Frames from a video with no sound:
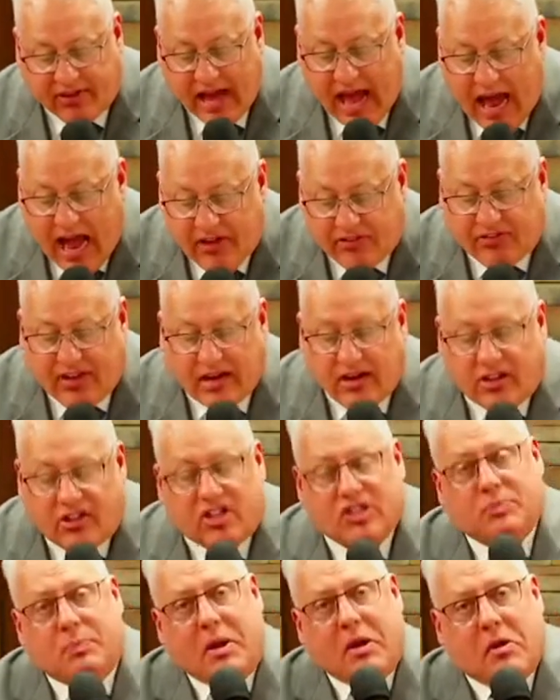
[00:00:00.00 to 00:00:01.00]
instead of the
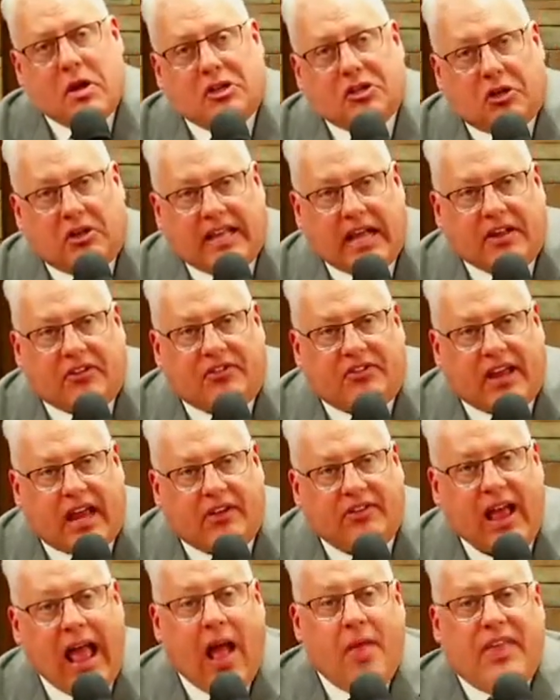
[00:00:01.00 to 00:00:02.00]
spiritual
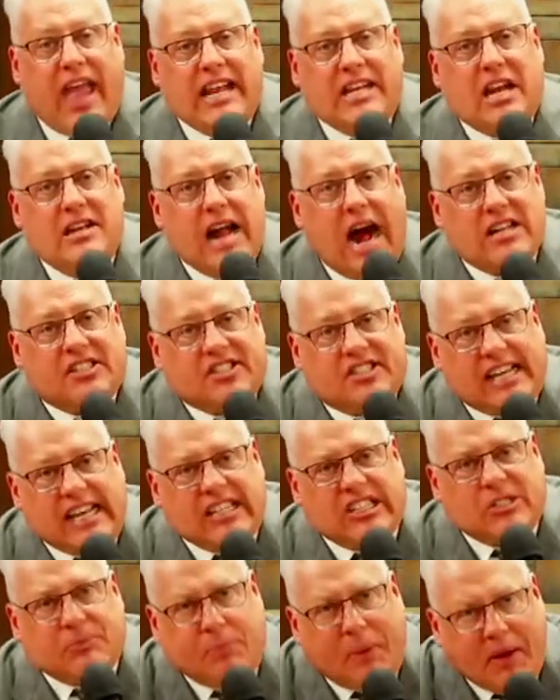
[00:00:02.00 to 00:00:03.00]
instincts. They did not see
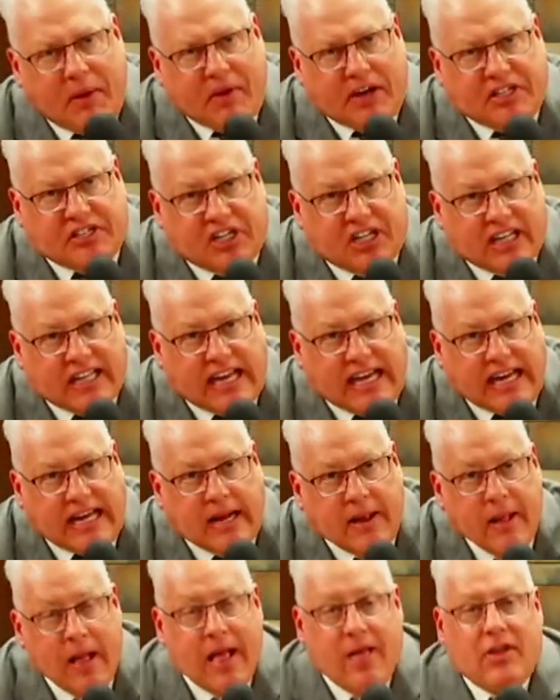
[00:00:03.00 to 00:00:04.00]
spiritually.
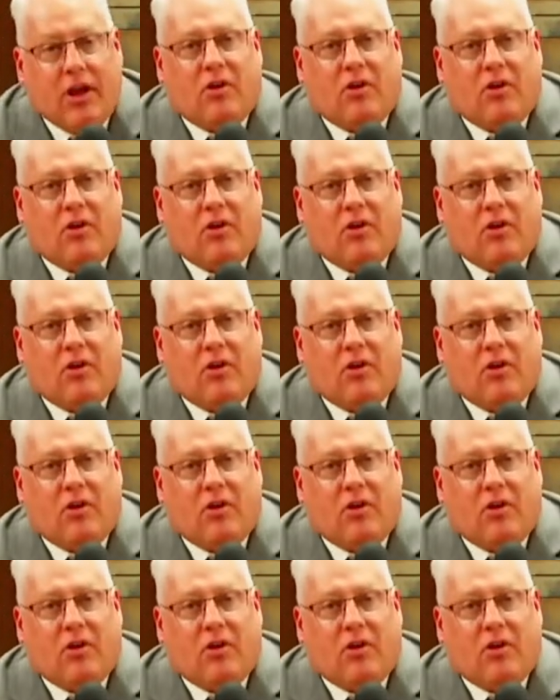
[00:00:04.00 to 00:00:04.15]
They're